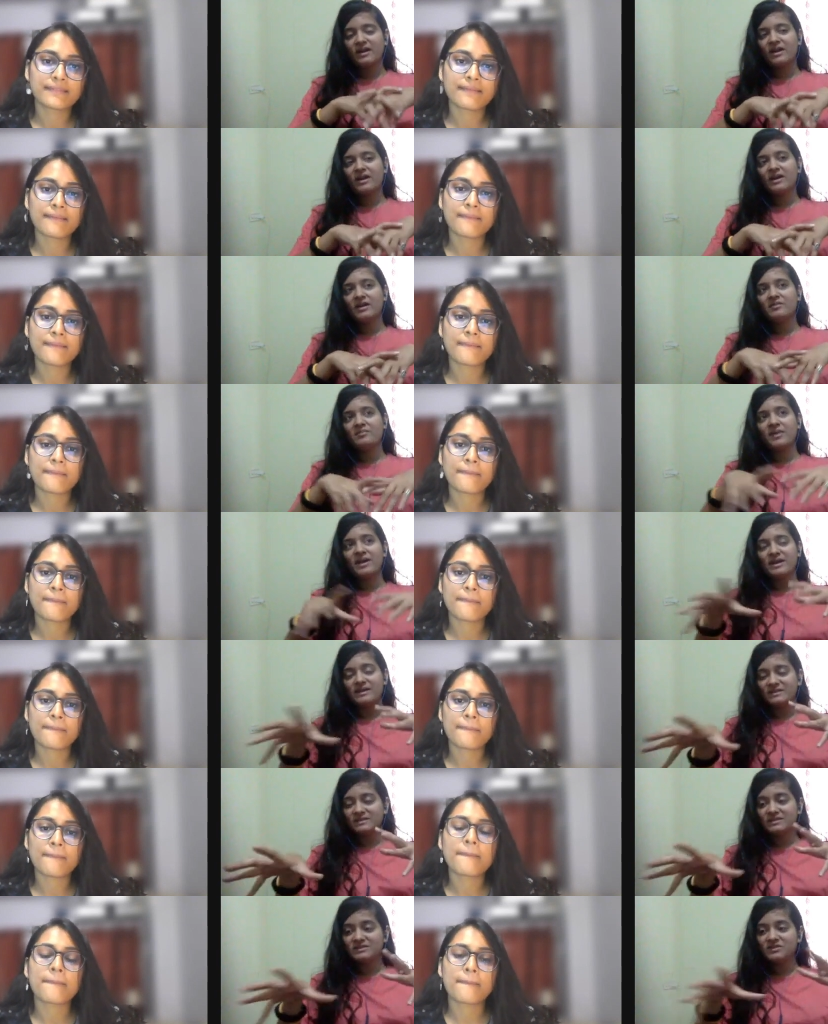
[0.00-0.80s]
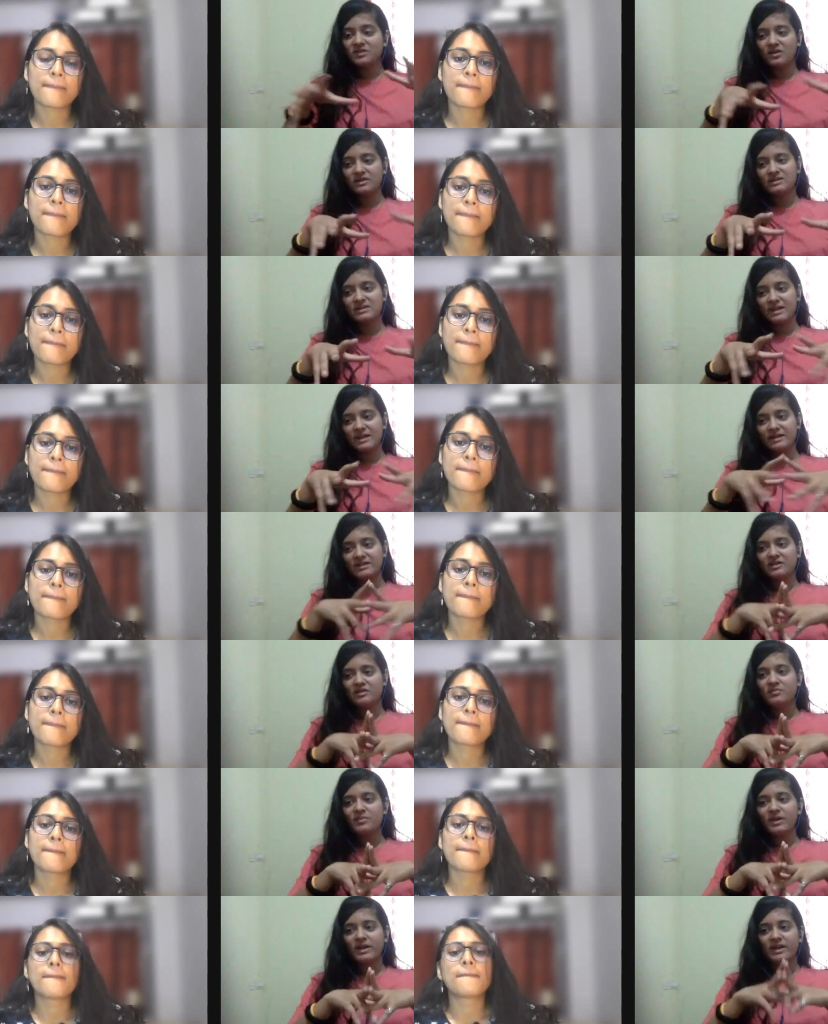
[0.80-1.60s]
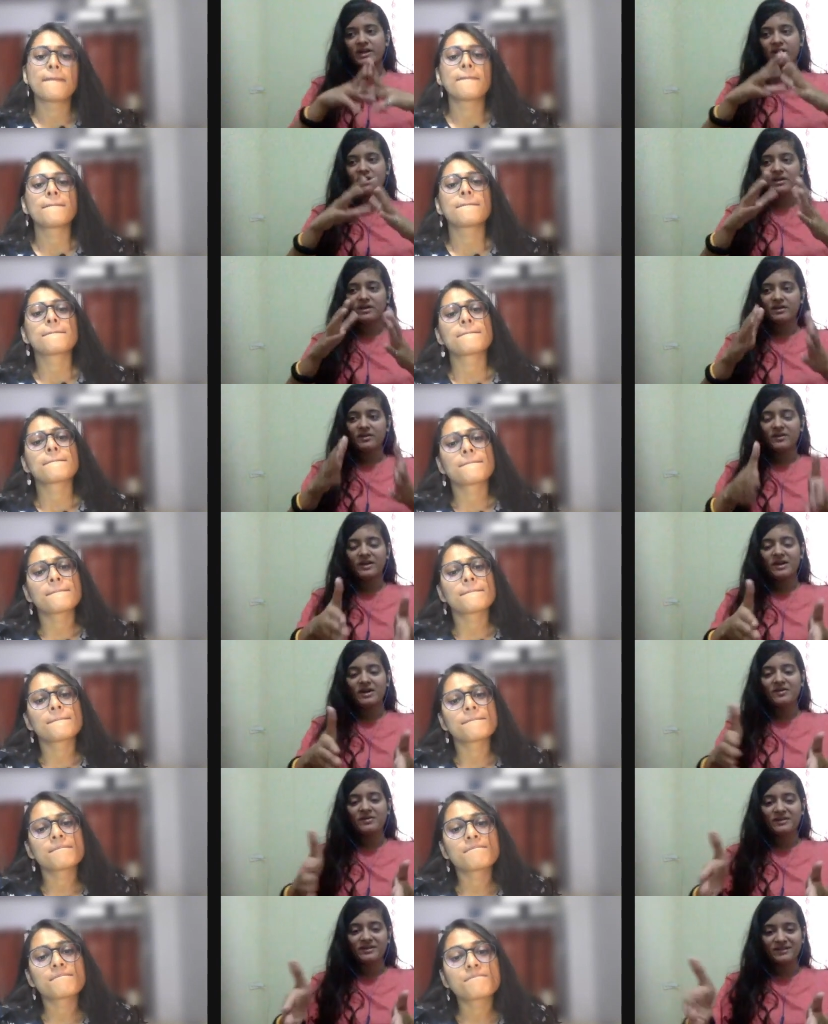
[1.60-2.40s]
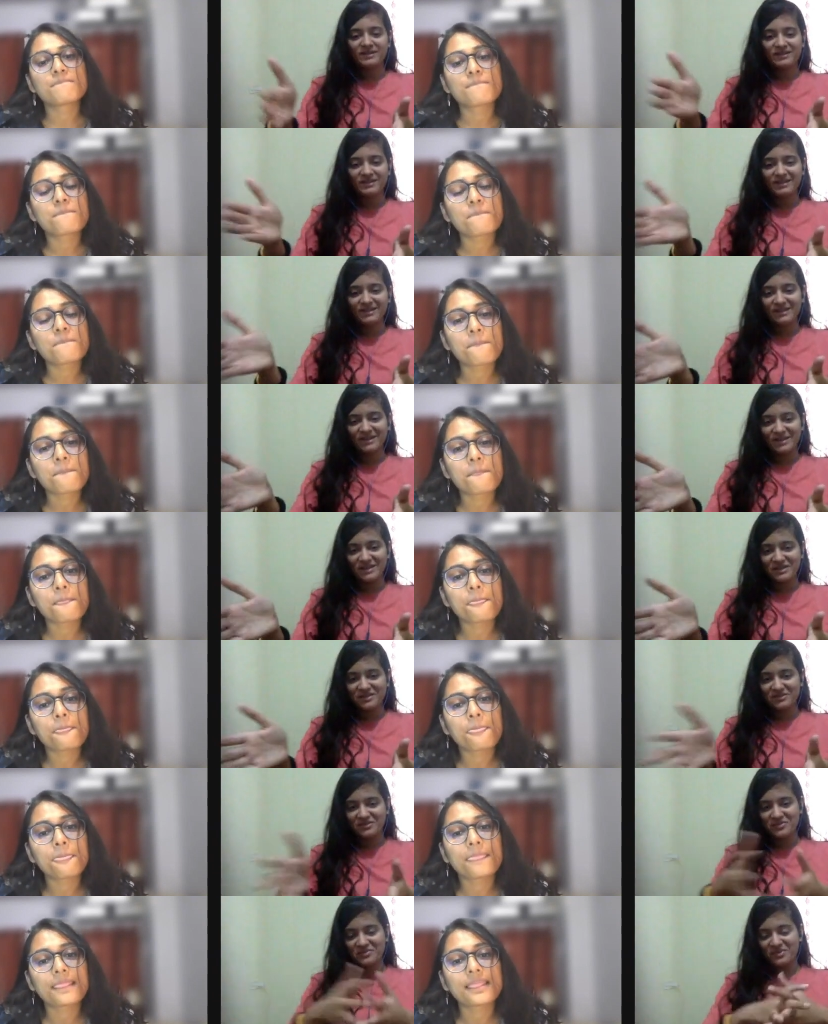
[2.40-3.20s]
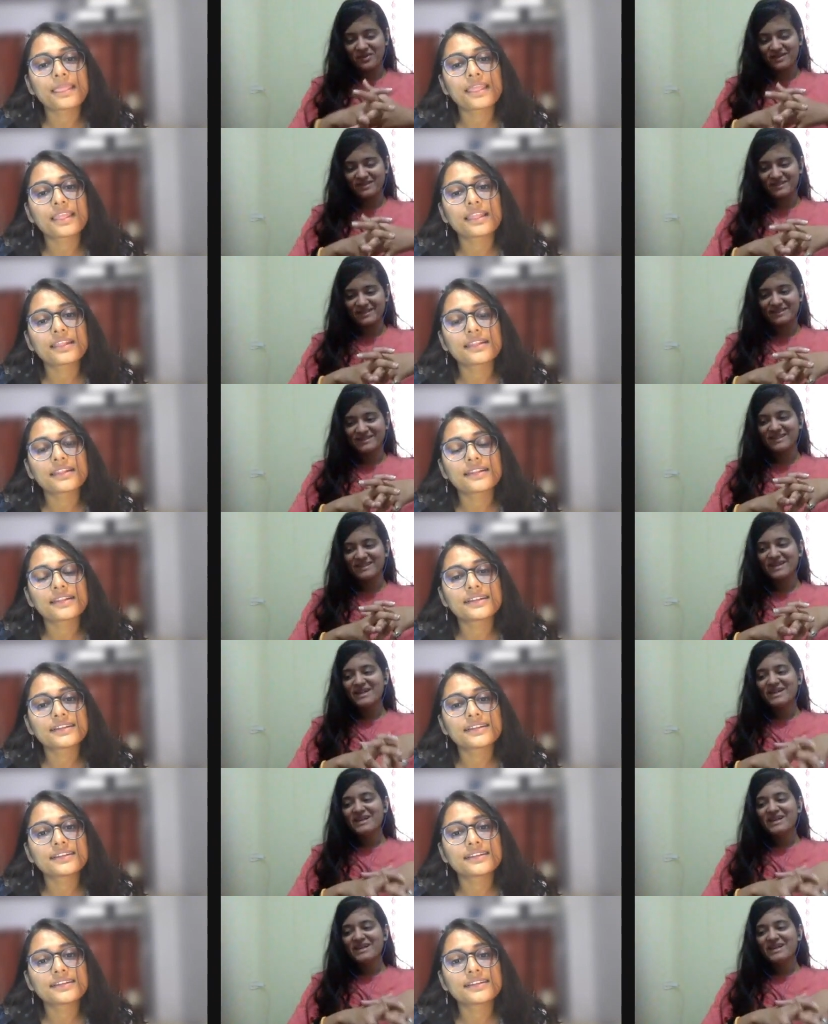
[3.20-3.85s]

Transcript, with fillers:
Speaker 1: I, my essays got selected, but I got out in the interview process.